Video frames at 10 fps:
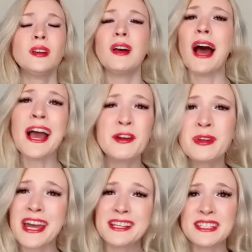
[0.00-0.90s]
I don't get
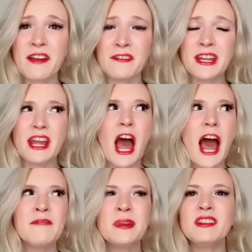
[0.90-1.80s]
it, Stephanie. I've
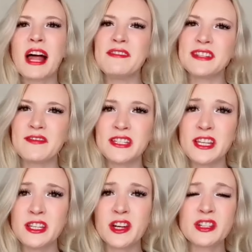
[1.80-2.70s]
been alive 17
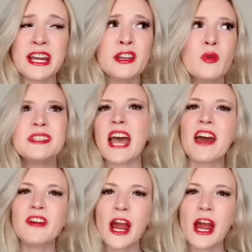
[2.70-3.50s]
years, and no one's ever had a